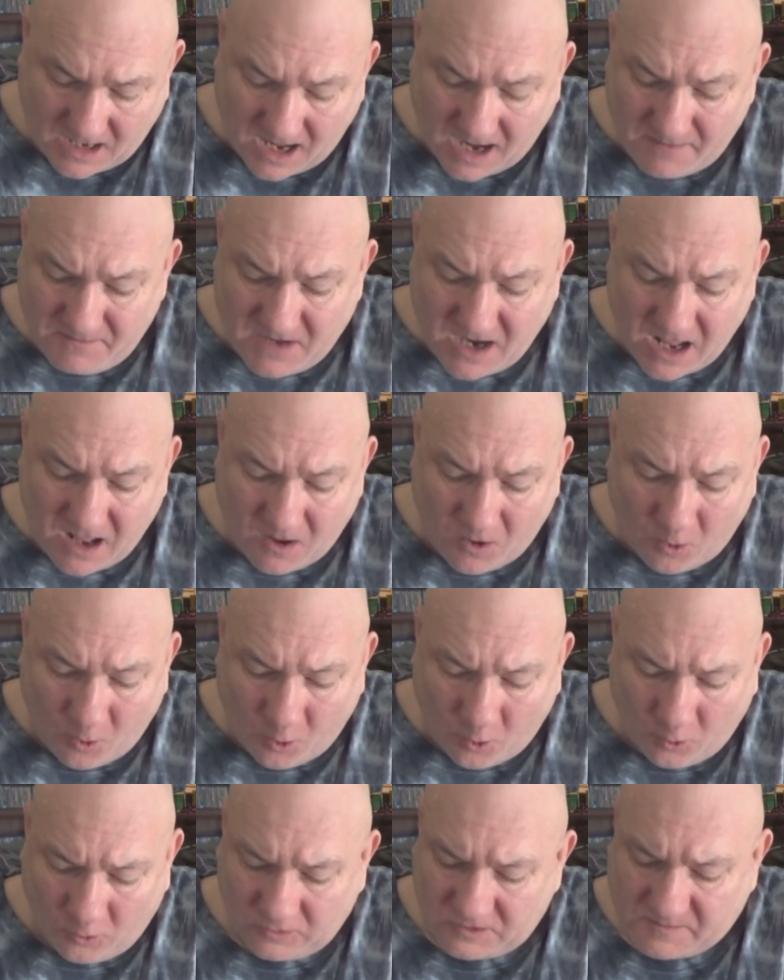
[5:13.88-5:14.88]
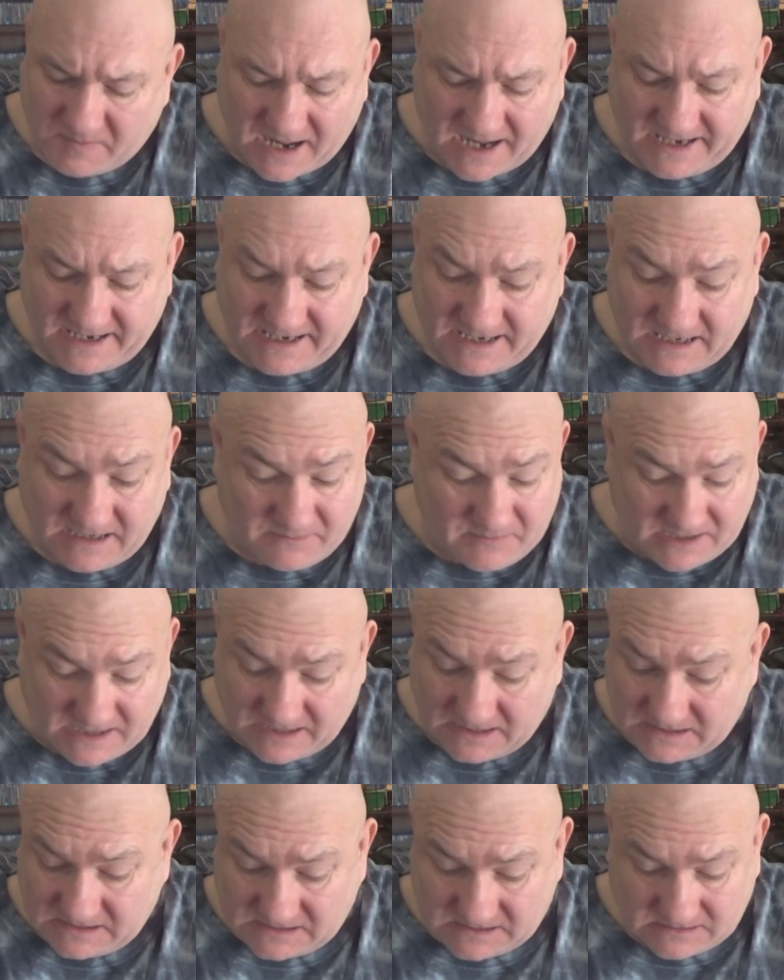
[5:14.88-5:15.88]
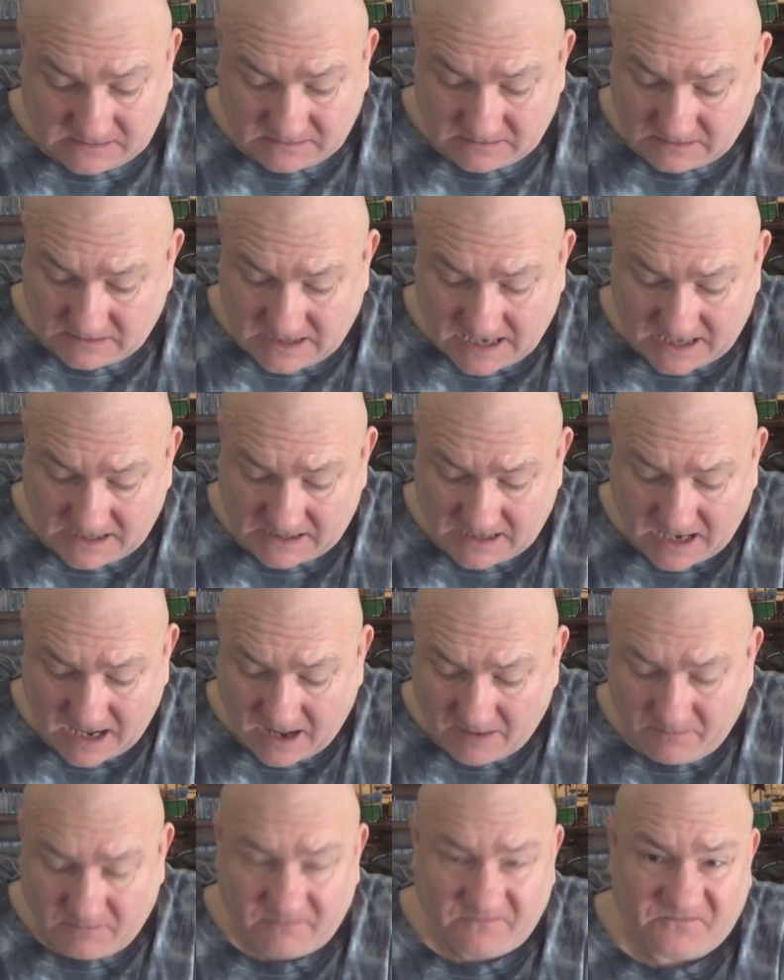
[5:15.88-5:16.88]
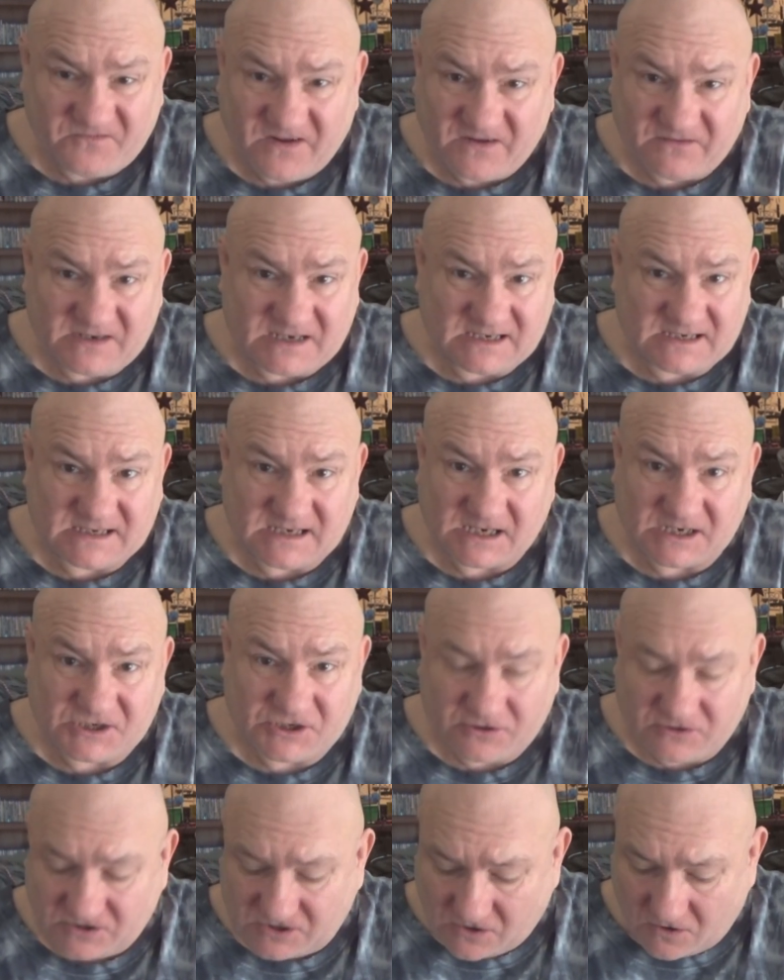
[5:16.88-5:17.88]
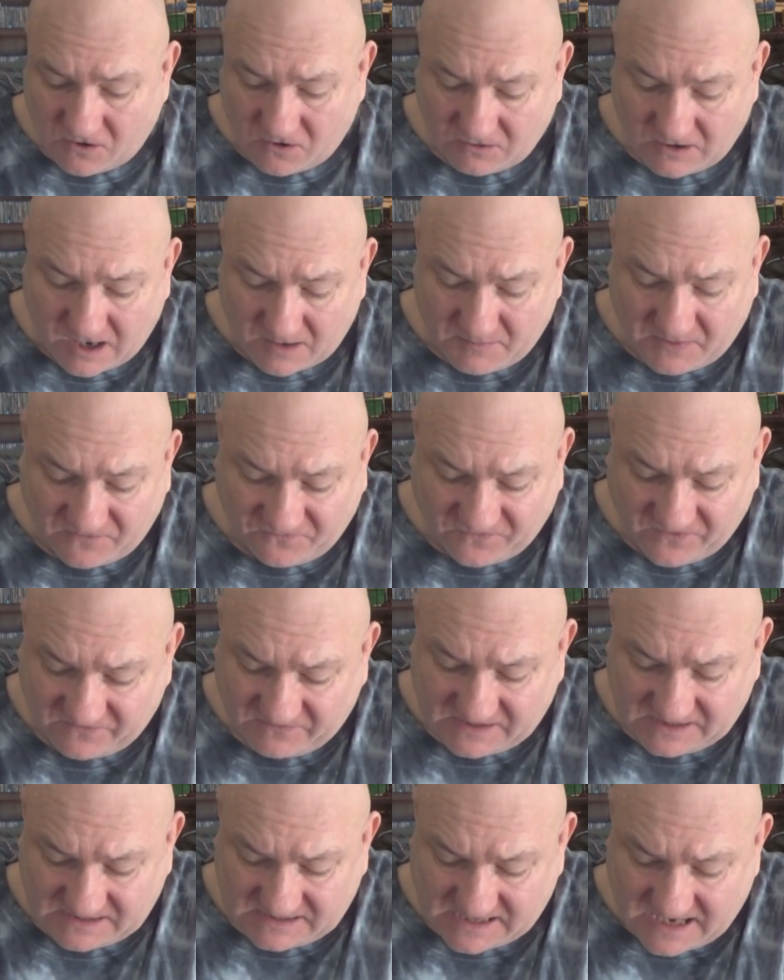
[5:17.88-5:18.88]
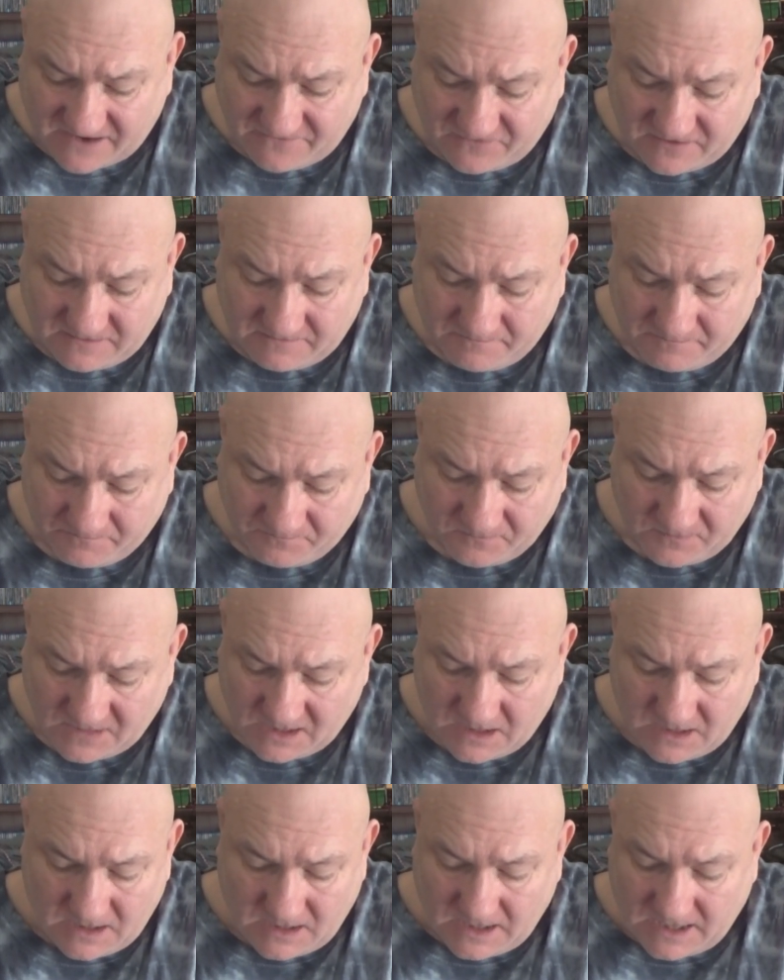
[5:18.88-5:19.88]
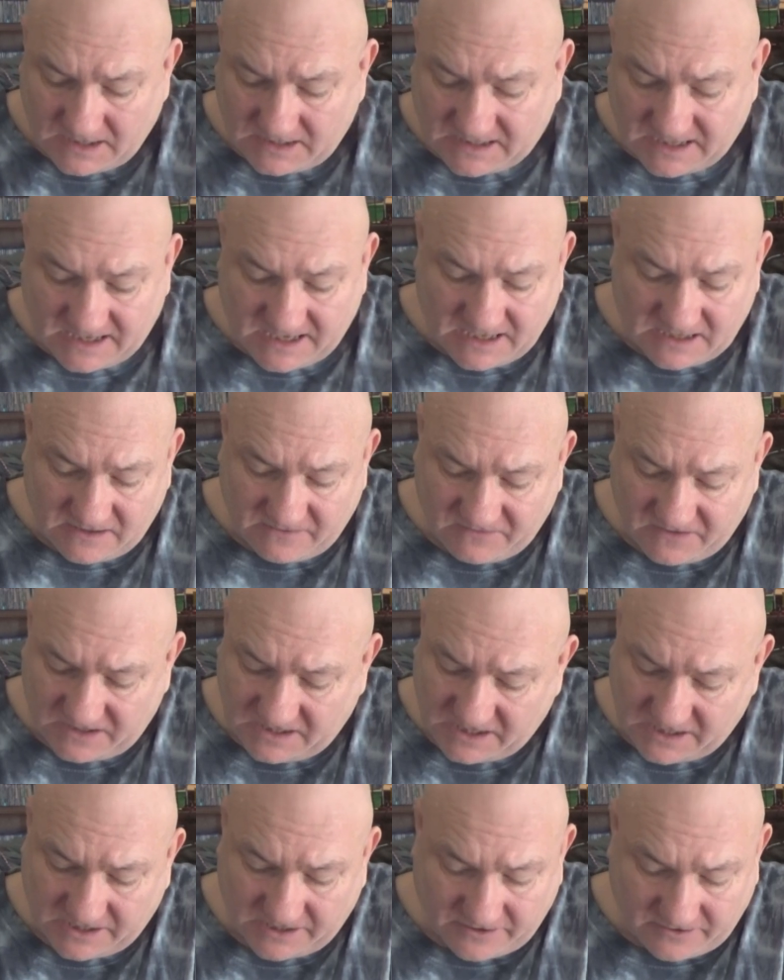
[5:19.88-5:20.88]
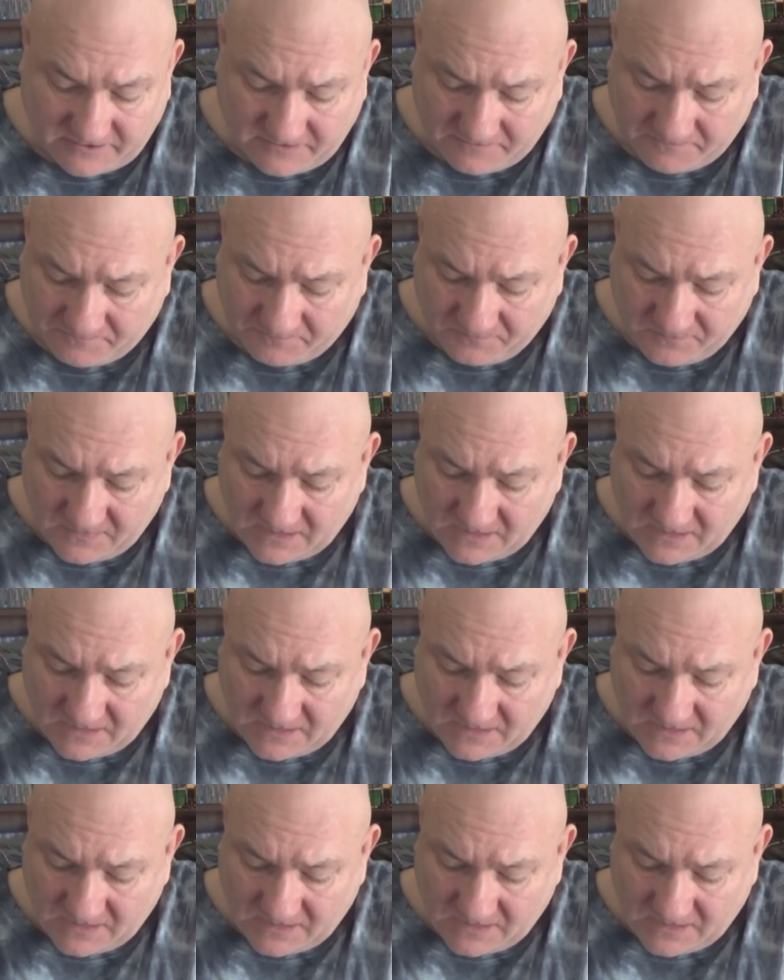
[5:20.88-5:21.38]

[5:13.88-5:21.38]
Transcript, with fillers: I'm not old by any means. That I'm 56 years old. I'll be 57 at the end of the year.